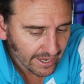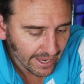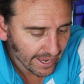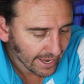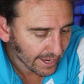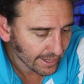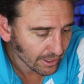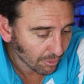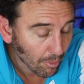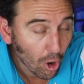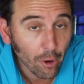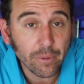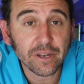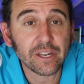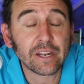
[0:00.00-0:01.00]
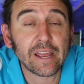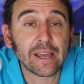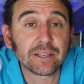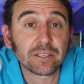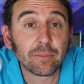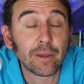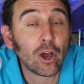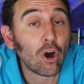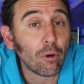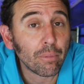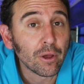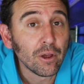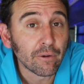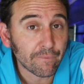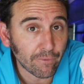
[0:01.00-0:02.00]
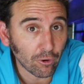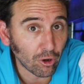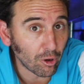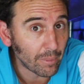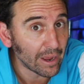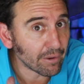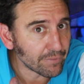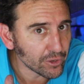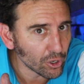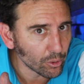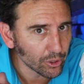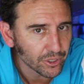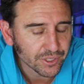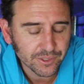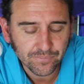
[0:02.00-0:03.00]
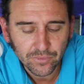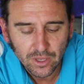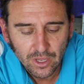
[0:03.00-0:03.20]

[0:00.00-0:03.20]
and I'm hoping to get some help from our viewers.